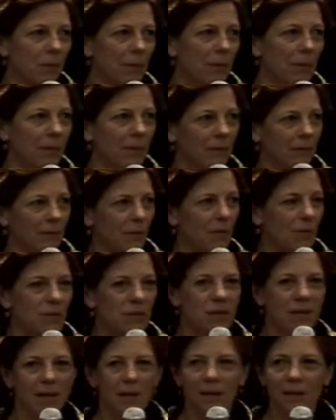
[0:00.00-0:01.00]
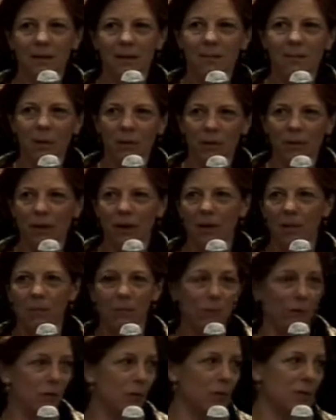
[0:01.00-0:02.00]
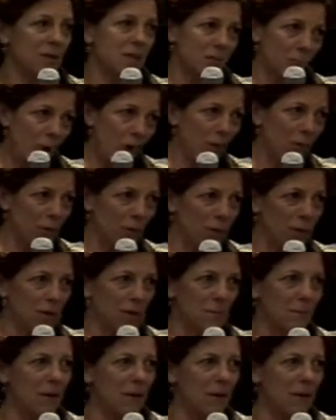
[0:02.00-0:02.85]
and of course they both got burned, small burns,